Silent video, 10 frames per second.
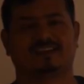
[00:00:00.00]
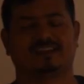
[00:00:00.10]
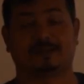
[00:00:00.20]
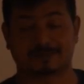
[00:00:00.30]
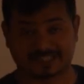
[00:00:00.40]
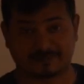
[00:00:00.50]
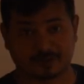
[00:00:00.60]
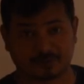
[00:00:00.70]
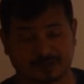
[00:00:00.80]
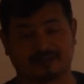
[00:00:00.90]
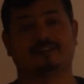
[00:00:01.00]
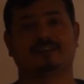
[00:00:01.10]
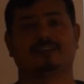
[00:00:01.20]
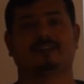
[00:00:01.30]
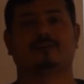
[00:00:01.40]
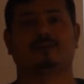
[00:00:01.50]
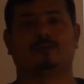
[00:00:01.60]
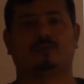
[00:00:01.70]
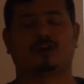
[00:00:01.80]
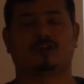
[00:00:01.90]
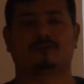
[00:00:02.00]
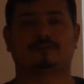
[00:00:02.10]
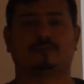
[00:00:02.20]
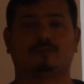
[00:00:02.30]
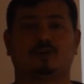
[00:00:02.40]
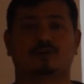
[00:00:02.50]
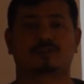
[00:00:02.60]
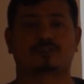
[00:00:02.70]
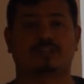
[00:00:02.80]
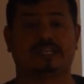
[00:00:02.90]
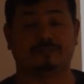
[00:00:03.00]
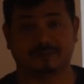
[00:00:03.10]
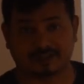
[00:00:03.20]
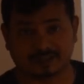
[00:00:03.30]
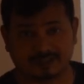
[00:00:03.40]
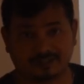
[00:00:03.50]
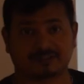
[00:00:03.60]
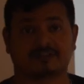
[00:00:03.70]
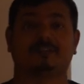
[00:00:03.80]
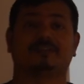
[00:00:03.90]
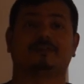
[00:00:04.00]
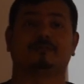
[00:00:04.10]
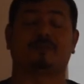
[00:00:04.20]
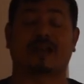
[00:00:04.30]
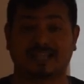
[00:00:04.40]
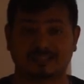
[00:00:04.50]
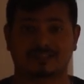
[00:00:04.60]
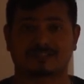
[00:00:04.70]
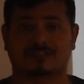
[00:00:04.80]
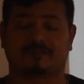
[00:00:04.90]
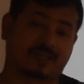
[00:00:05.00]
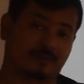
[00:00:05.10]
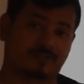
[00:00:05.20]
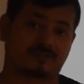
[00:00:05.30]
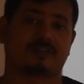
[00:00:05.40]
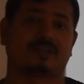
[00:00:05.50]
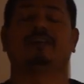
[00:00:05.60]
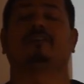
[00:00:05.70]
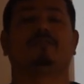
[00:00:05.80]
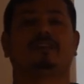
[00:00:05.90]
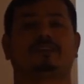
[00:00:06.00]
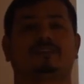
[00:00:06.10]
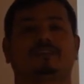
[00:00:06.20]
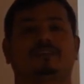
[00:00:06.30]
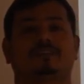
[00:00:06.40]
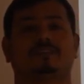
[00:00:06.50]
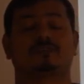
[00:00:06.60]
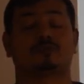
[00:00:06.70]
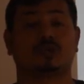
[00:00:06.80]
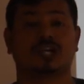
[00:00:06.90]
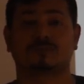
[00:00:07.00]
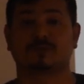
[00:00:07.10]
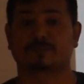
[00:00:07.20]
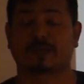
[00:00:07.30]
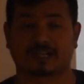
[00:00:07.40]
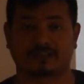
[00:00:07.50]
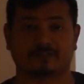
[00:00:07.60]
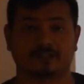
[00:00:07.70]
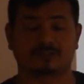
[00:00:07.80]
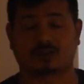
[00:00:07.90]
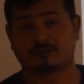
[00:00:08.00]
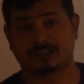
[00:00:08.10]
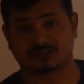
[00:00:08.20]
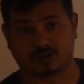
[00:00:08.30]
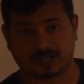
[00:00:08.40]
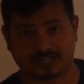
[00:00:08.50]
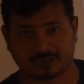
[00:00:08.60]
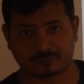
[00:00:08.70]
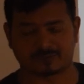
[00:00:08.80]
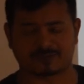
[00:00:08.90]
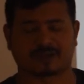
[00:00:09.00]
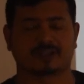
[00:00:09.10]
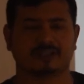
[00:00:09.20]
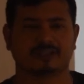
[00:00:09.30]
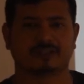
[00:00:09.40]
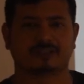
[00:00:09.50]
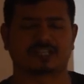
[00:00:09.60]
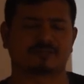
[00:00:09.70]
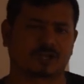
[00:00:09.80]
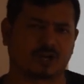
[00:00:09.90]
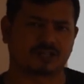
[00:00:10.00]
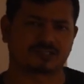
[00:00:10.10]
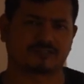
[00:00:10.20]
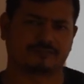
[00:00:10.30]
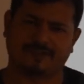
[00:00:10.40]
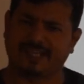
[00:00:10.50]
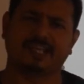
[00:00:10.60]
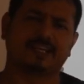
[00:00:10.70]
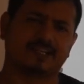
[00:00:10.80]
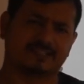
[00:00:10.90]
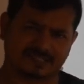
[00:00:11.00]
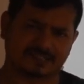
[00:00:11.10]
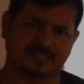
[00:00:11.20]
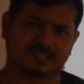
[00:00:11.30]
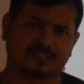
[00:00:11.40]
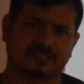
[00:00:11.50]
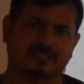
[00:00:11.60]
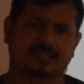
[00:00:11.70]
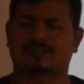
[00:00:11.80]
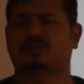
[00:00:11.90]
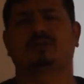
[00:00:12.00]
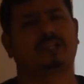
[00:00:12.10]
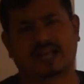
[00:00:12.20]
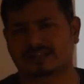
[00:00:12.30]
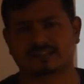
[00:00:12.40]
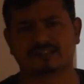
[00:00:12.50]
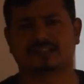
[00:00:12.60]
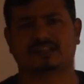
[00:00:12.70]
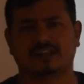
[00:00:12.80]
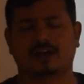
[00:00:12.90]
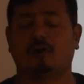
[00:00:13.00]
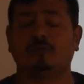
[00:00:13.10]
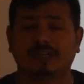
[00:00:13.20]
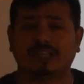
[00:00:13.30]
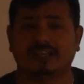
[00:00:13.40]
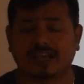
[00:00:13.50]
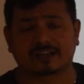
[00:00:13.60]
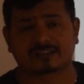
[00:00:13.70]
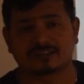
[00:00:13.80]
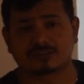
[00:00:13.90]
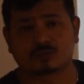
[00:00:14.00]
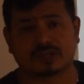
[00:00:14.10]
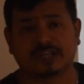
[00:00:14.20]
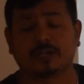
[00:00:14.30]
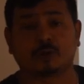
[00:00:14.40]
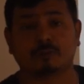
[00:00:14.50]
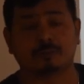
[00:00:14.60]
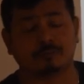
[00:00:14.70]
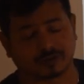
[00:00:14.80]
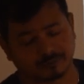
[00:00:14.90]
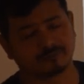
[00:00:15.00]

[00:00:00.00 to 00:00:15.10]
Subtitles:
Namaste everyone. One of the most difficult branches of chemistry with the student's perspective is always organic chemistry. That's because the feeling is, yes, two reactions are there, how many reactions do I need to remember?